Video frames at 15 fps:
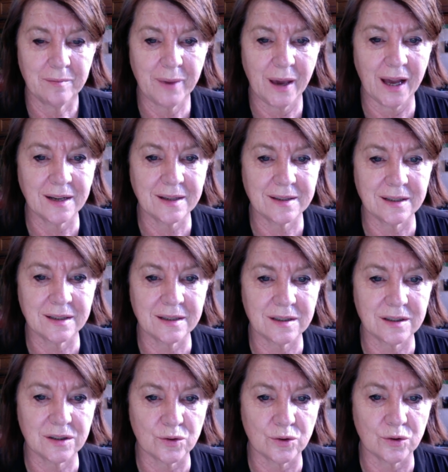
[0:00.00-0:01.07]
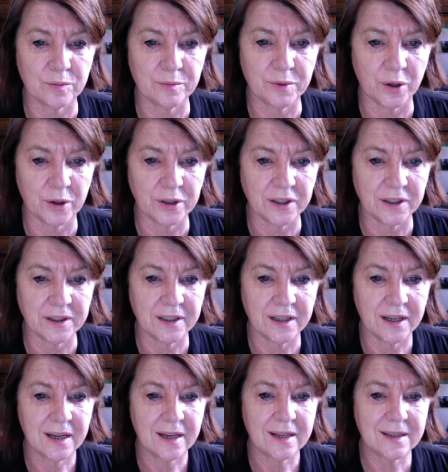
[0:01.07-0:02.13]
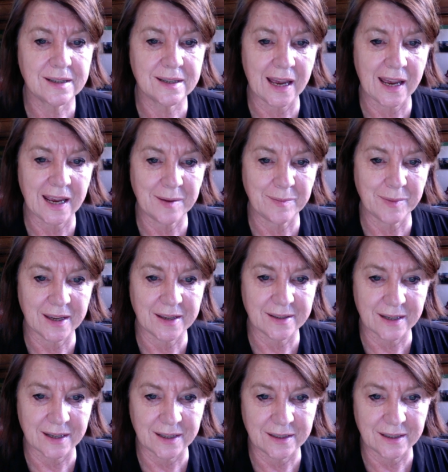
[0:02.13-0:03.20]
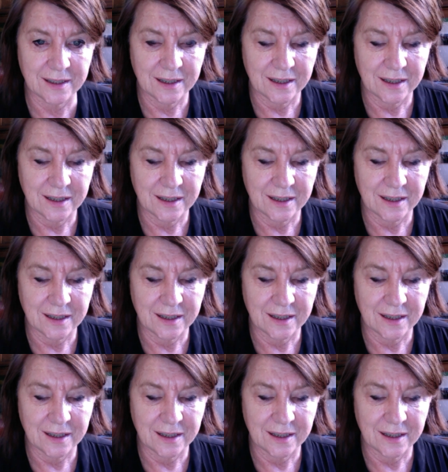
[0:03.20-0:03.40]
Pallas and Storm nodded. Same, they said.